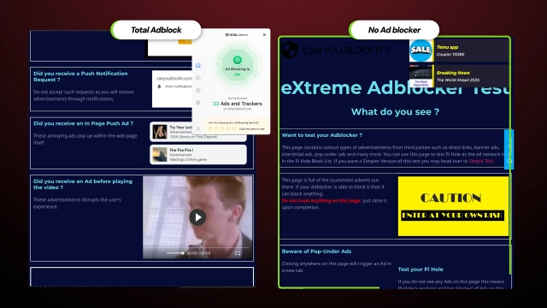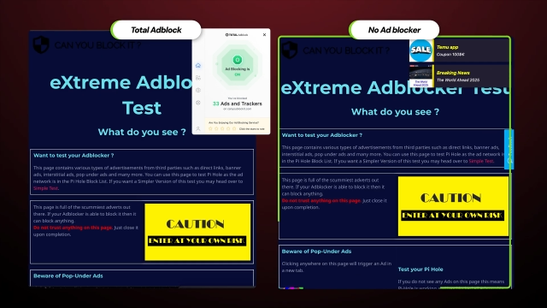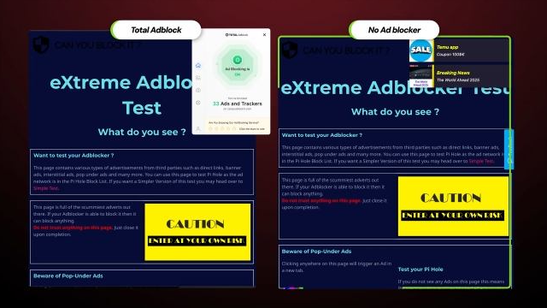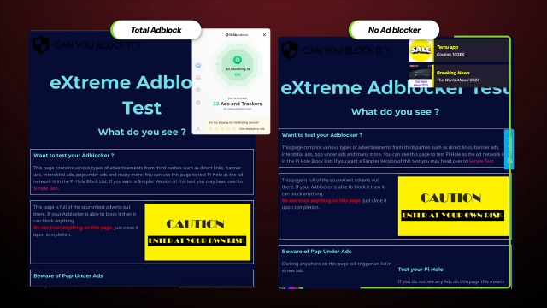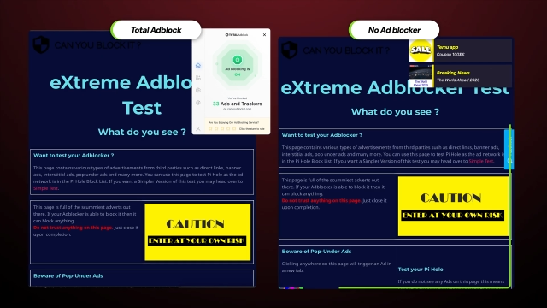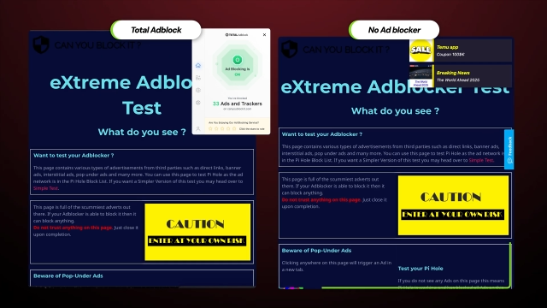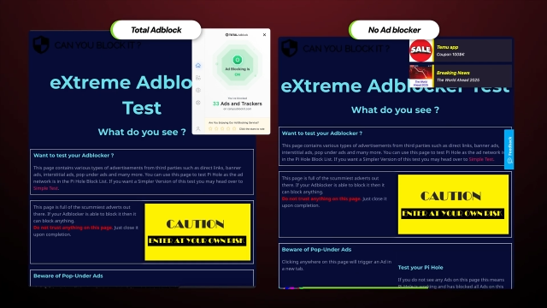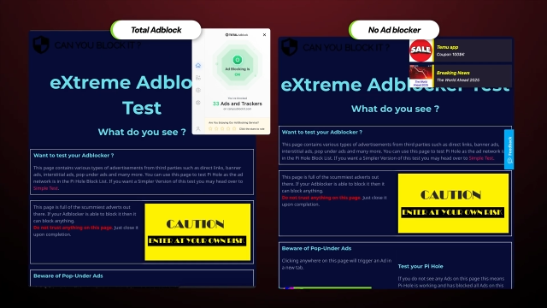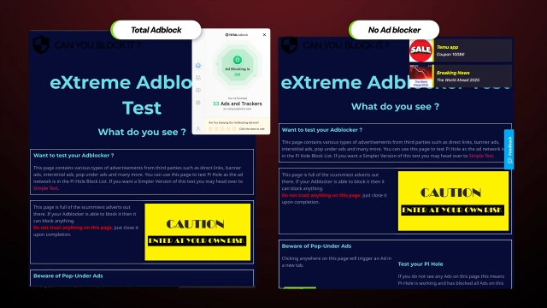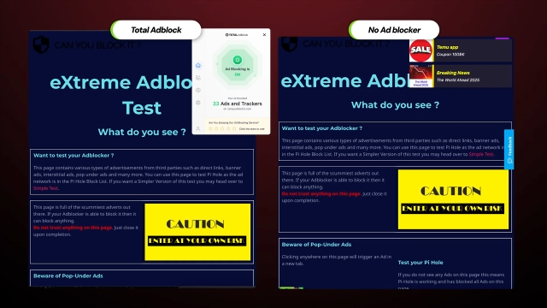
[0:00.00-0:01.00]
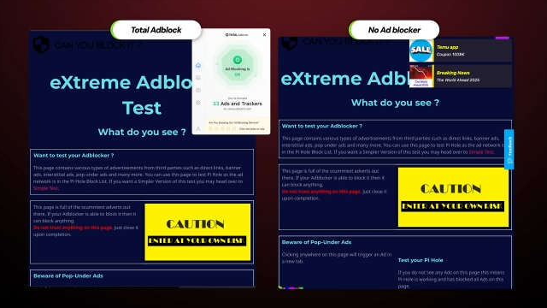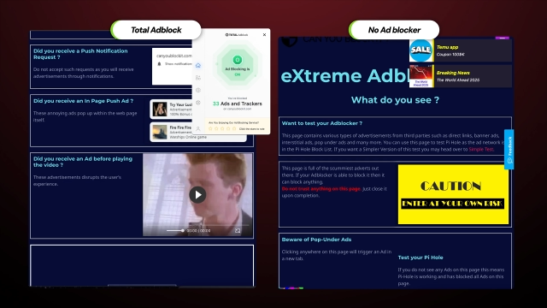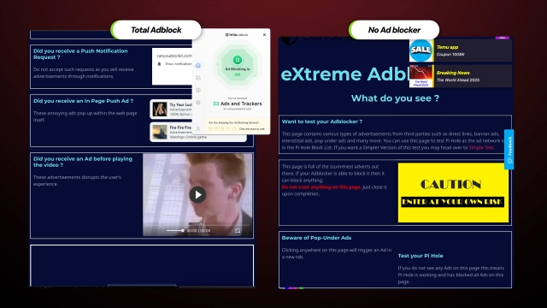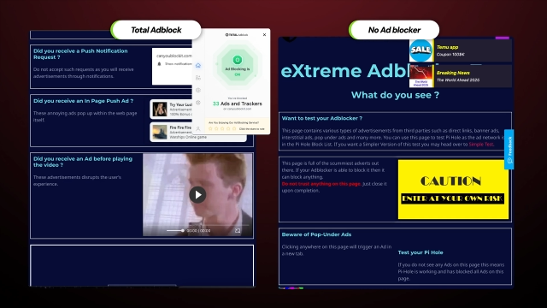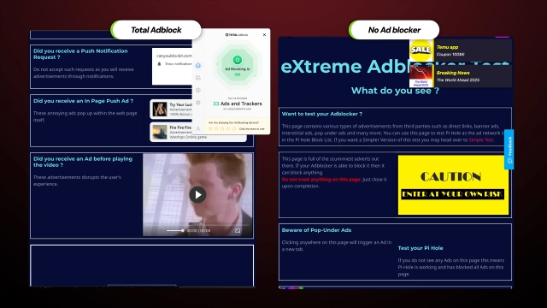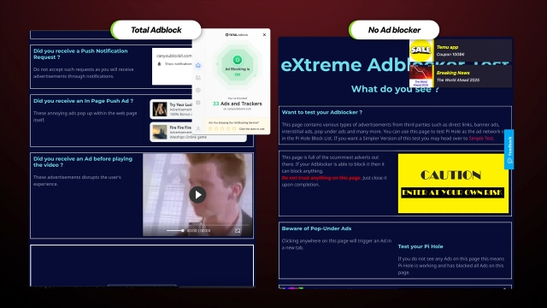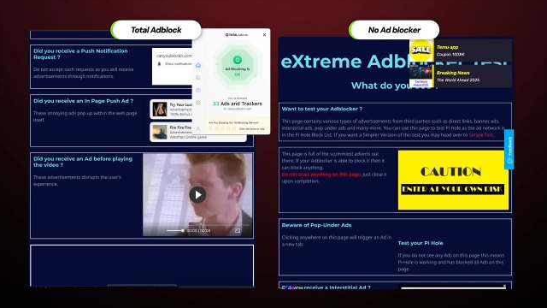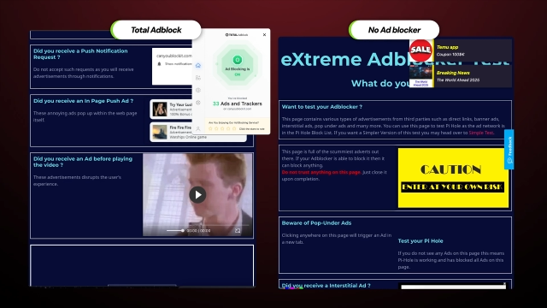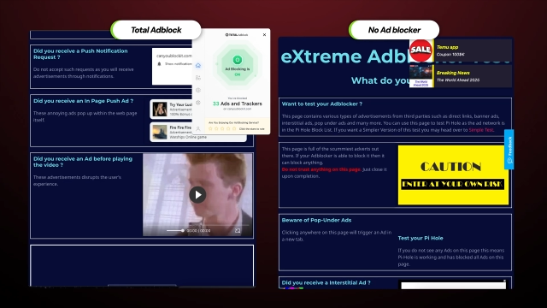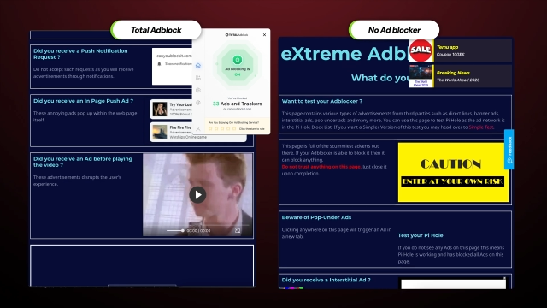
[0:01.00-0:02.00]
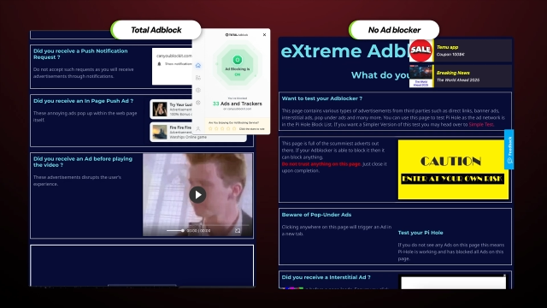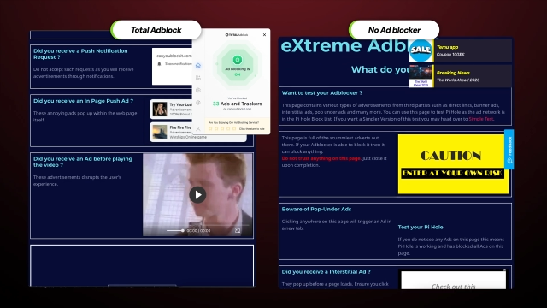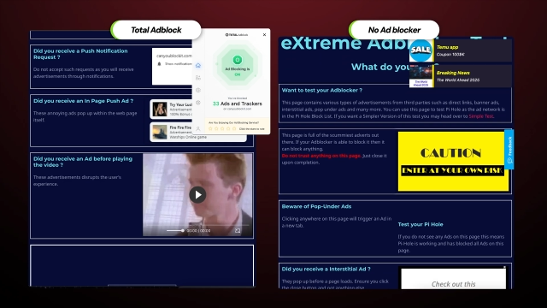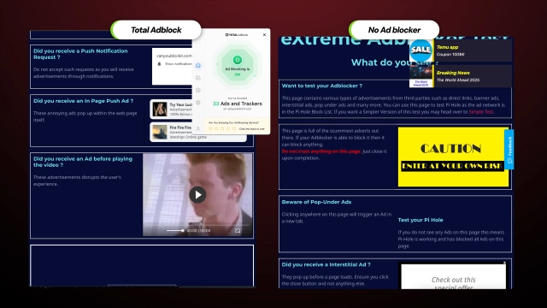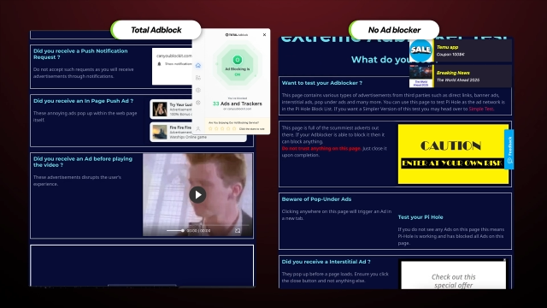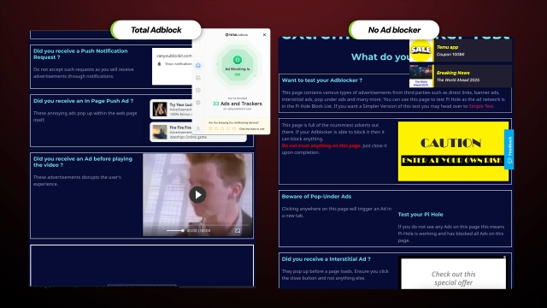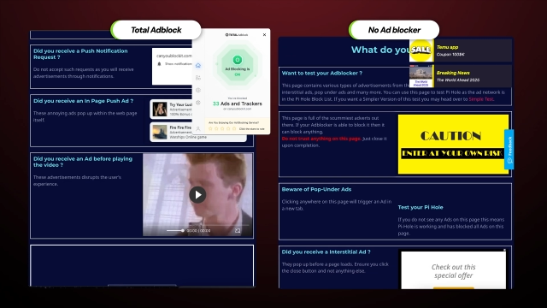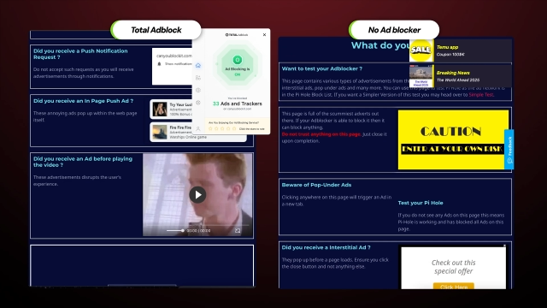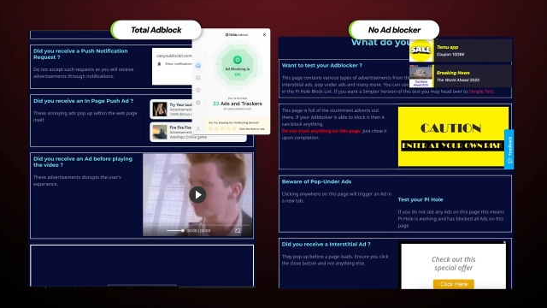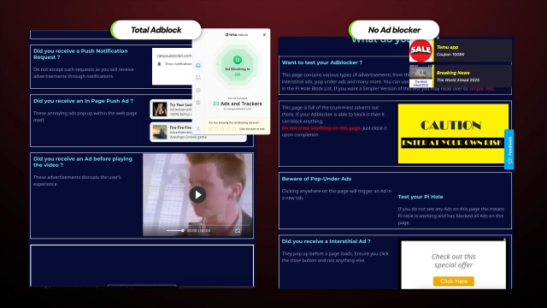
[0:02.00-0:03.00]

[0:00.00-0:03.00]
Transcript: Nobody's mouth can be seen.